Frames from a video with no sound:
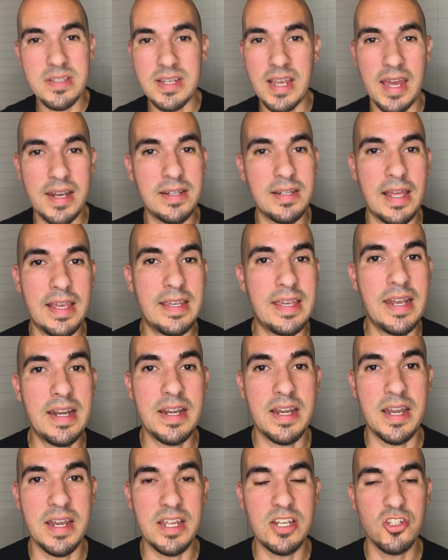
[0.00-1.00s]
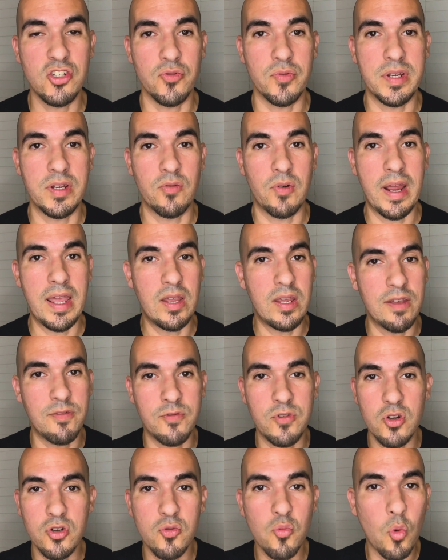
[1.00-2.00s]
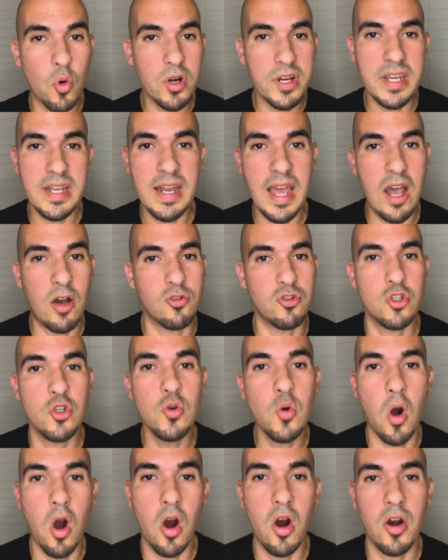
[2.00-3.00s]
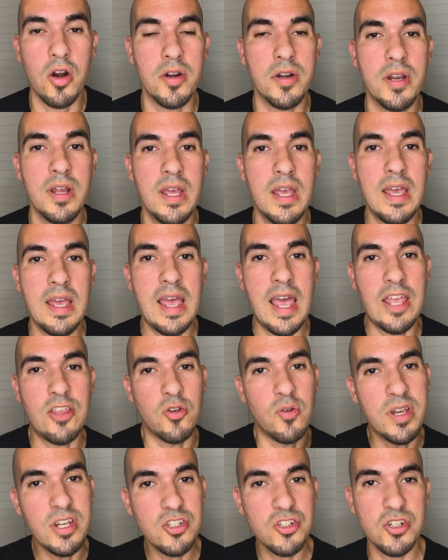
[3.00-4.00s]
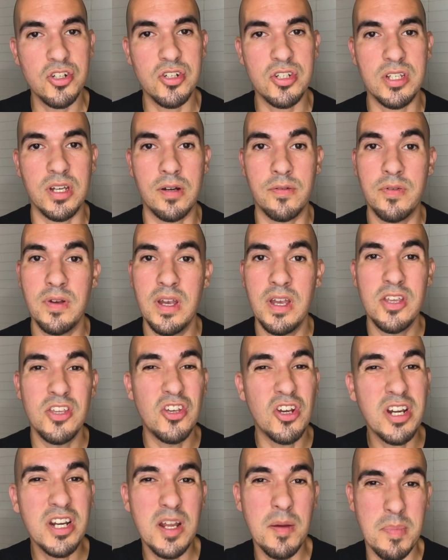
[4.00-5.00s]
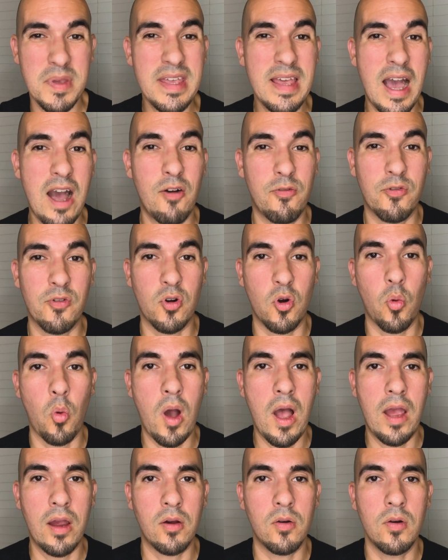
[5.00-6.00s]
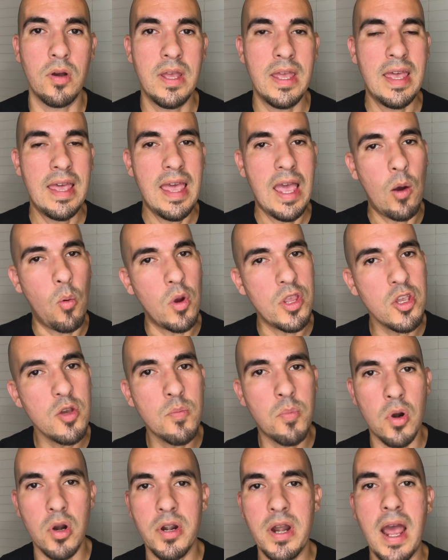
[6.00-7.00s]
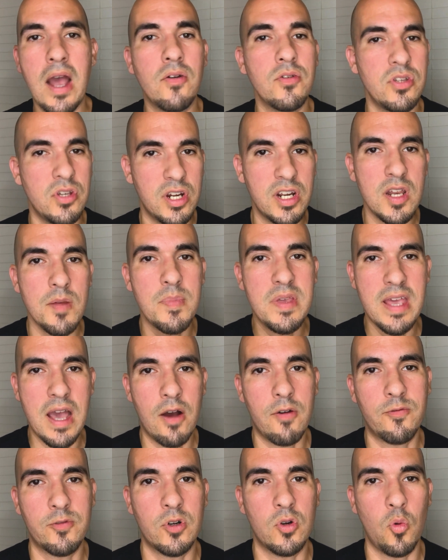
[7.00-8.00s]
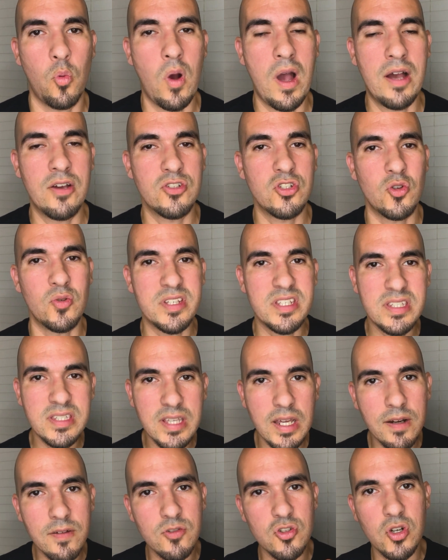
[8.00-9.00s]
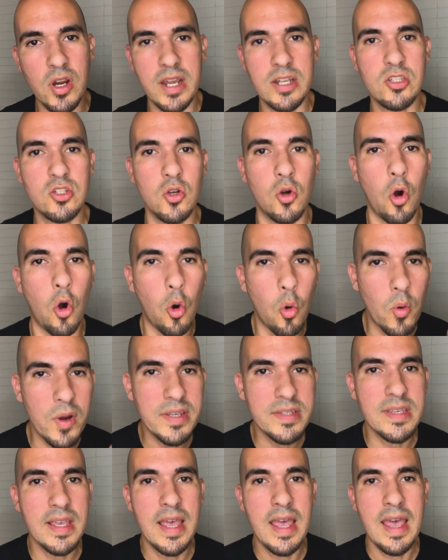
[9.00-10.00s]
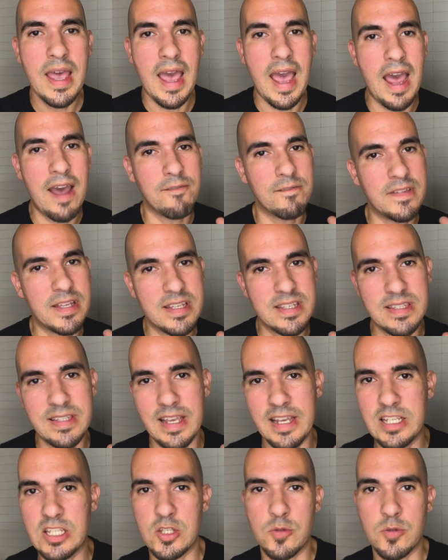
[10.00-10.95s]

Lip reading: kind of like getting an injury, right? If you're working out too hard and you injure yourself, you're going to be out for a while. And when you burn out, you're going to be out for a while. So instead of trying to always have this like